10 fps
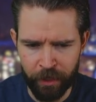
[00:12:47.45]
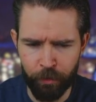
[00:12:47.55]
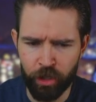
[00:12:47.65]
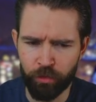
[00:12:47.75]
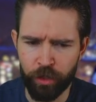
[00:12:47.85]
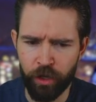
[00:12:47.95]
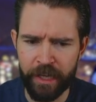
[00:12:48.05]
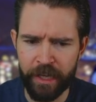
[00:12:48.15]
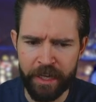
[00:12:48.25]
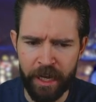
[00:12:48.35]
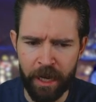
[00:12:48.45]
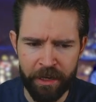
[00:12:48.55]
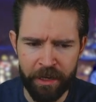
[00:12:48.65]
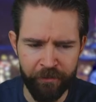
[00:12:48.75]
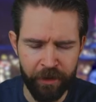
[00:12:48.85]
Now because we're not in a
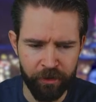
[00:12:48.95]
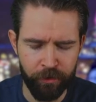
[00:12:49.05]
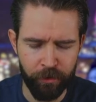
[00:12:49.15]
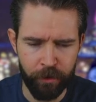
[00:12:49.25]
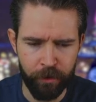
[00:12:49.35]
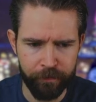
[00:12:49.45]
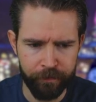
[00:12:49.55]
manufacturer's